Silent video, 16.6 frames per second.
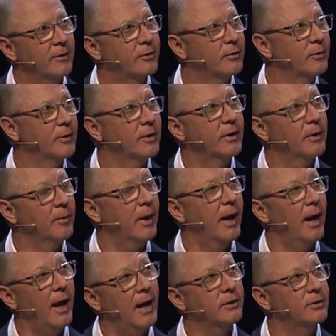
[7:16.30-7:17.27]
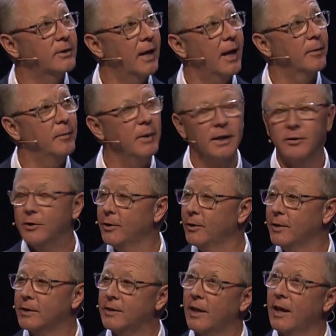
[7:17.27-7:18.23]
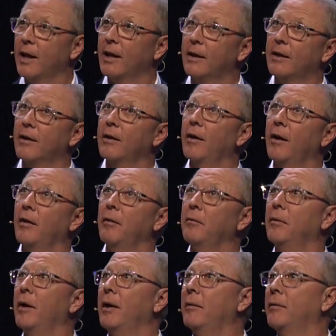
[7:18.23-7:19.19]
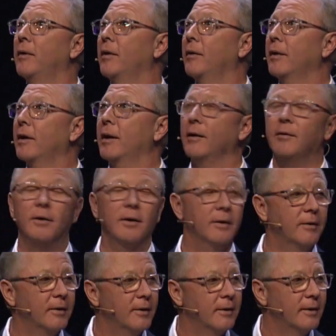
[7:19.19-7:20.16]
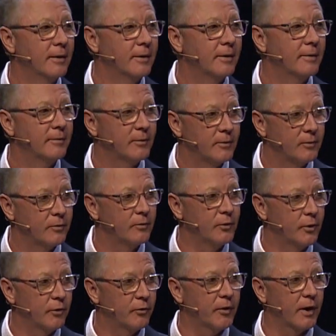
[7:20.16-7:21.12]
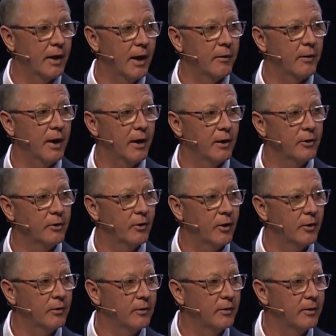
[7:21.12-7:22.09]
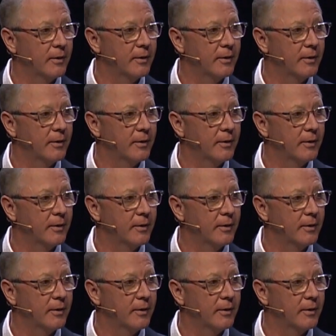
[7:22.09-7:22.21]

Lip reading: So when you think about hashtag me too, it's like, oh, well, okay, well, you can figure that one out on your